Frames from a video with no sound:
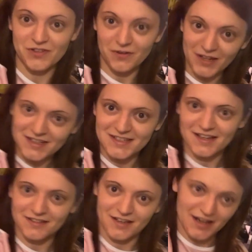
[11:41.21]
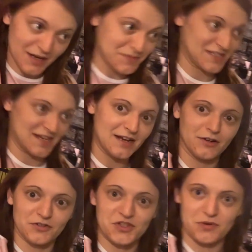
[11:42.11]
So, like you say, I am sitting
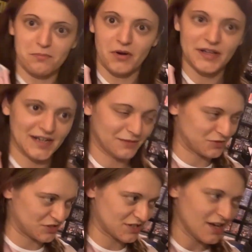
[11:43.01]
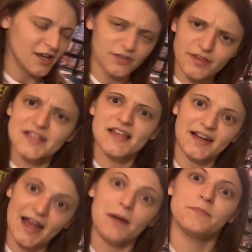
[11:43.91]
on some money, and I'm just, the things that I
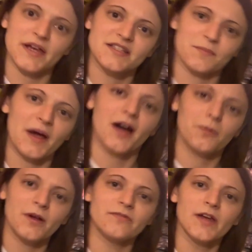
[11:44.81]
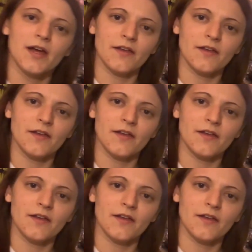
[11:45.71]
can bear to part with,